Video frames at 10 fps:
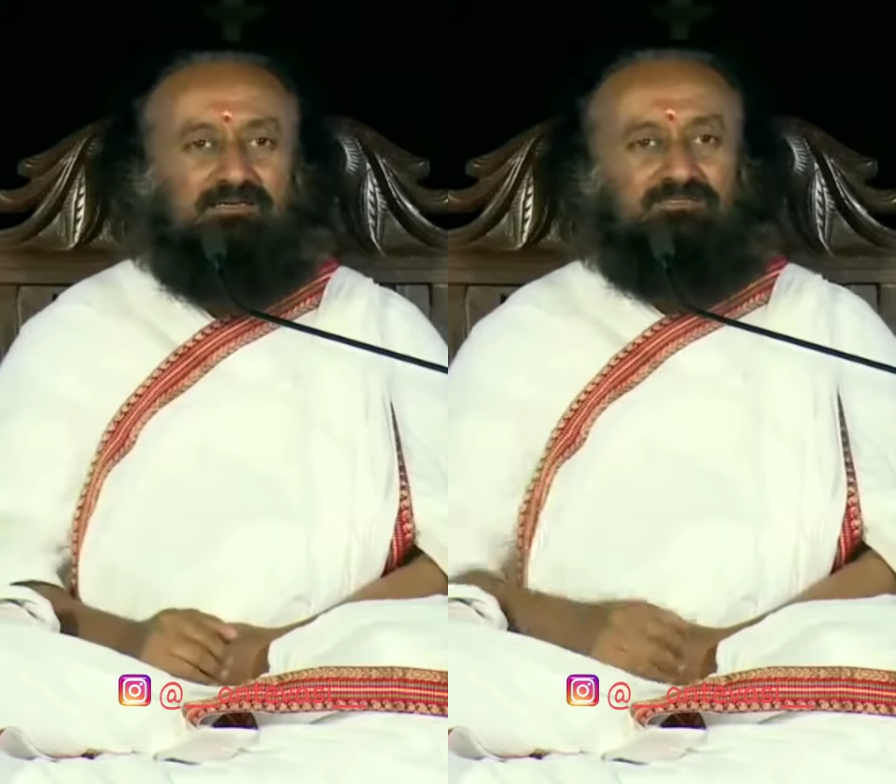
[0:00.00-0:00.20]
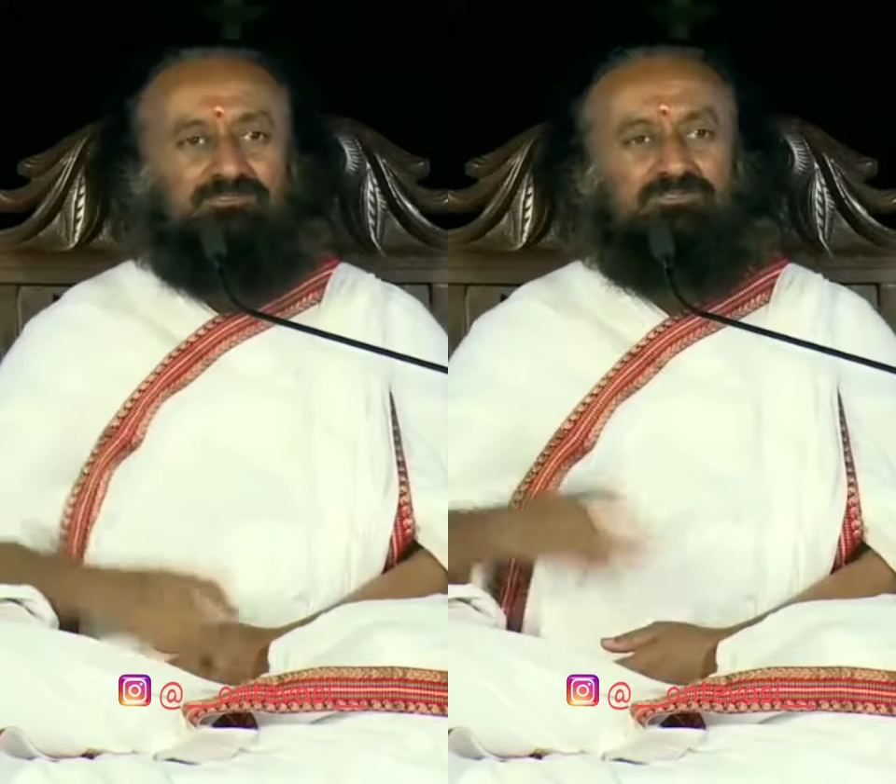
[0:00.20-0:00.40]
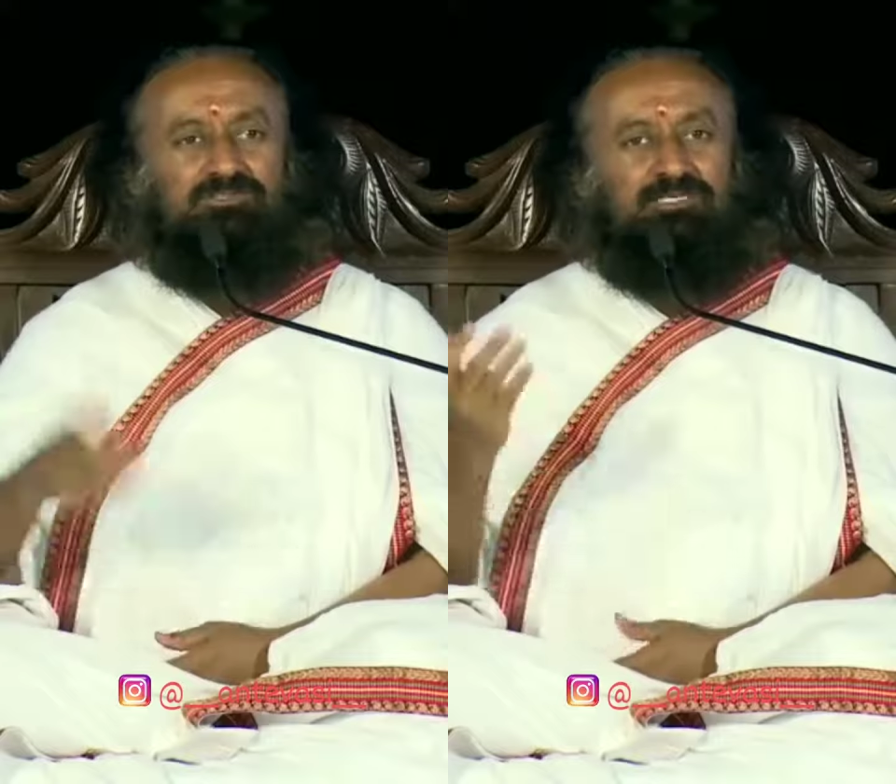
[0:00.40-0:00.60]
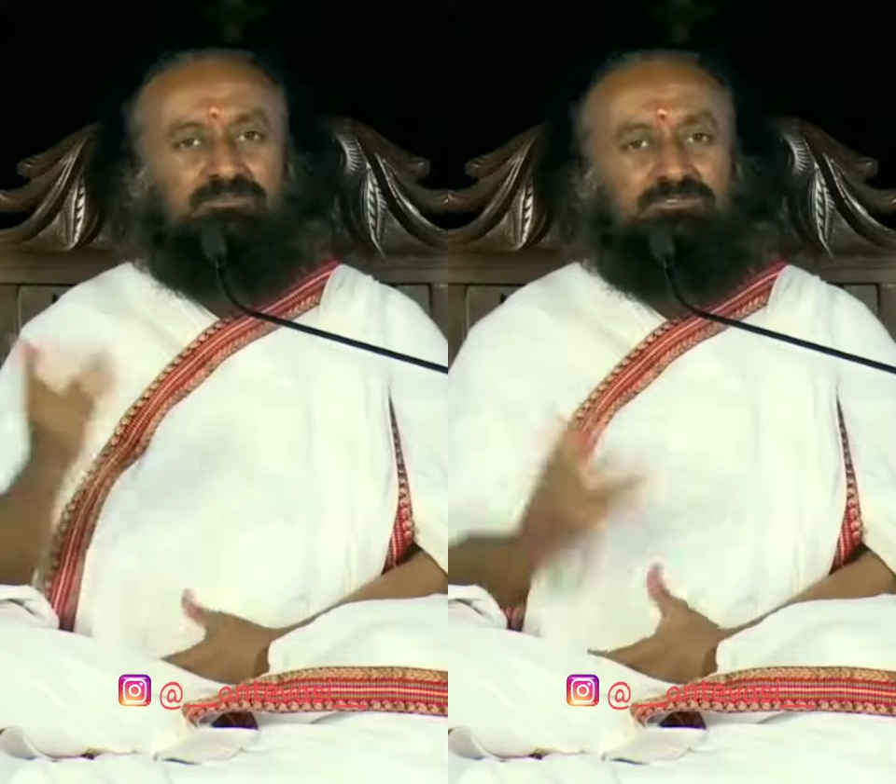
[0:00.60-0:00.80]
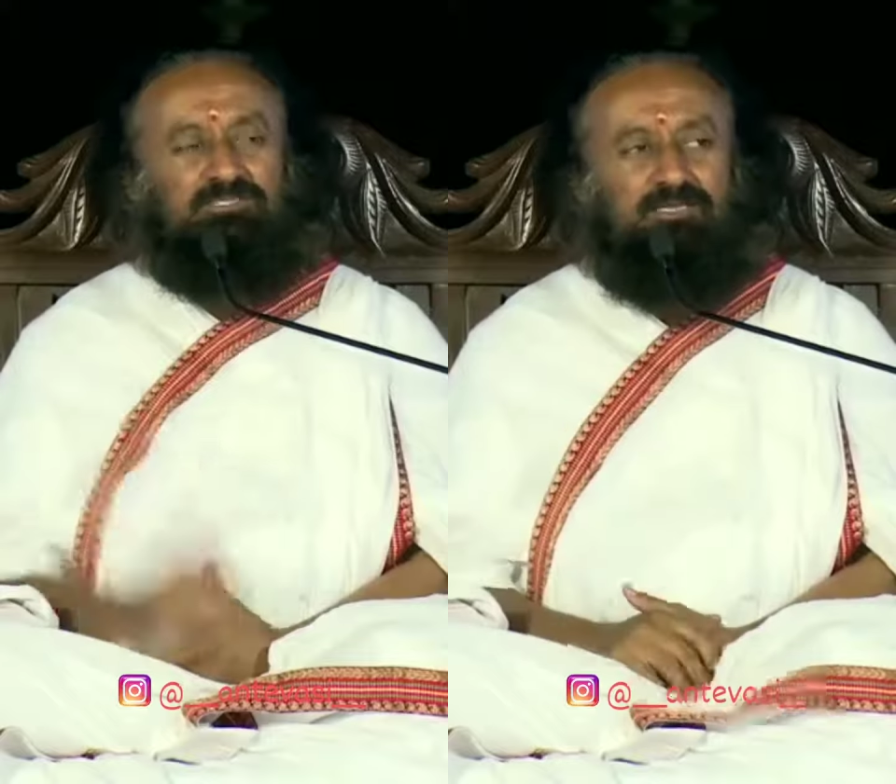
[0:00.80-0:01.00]
And you should
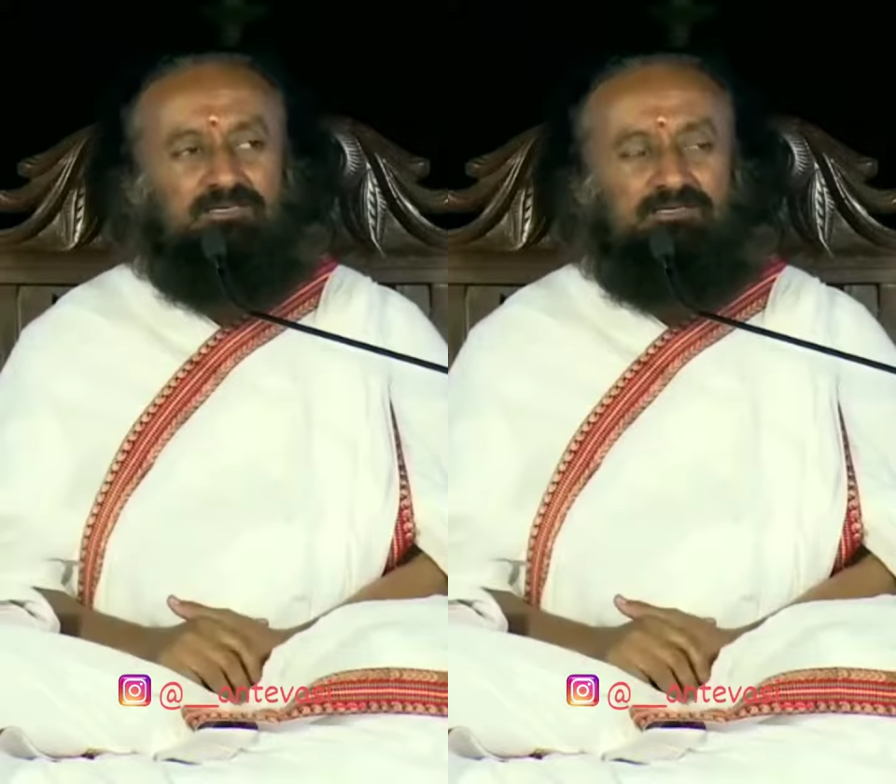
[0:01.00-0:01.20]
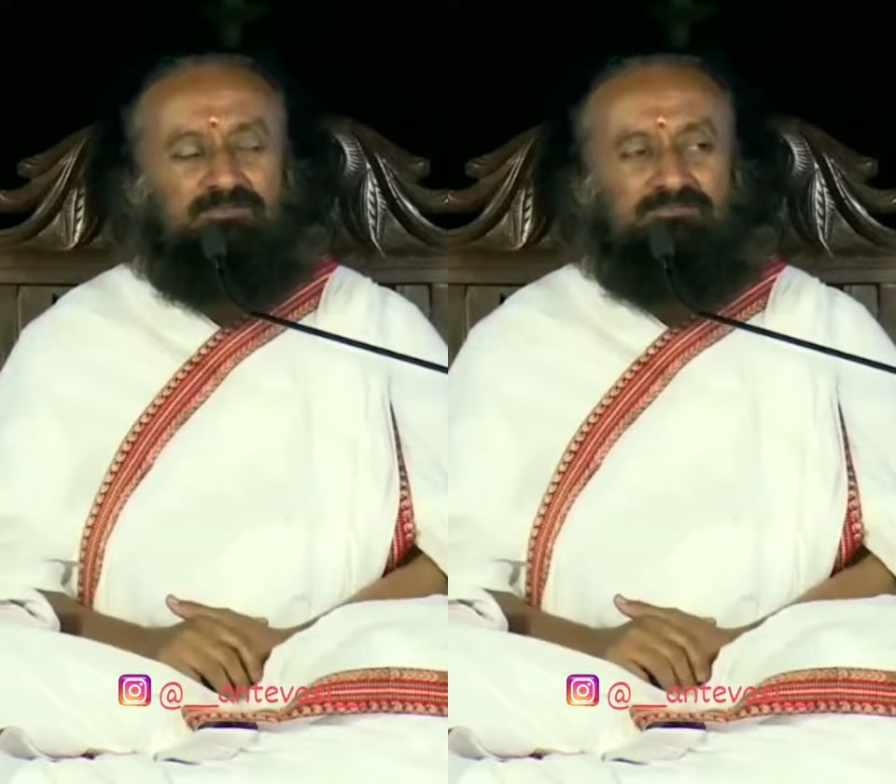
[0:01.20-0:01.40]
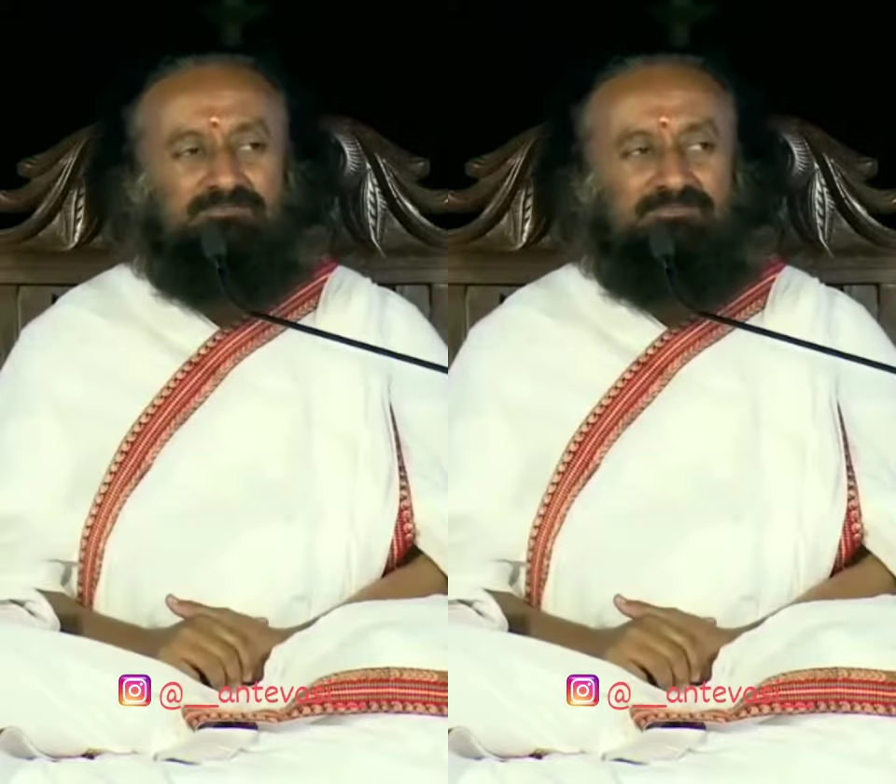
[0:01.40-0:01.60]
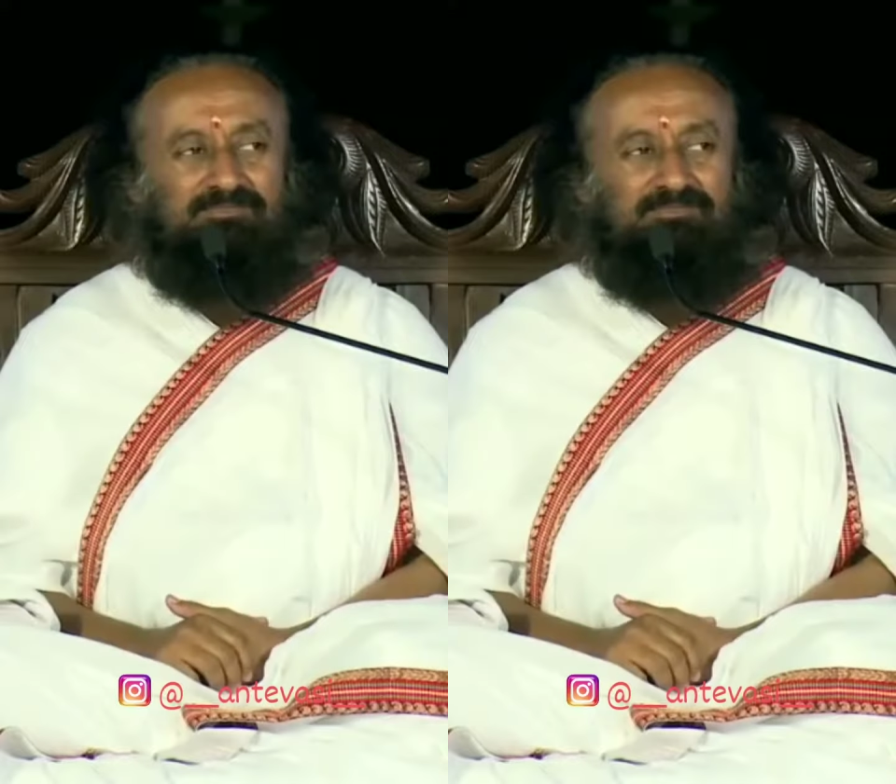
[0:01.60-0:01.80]
keep saying.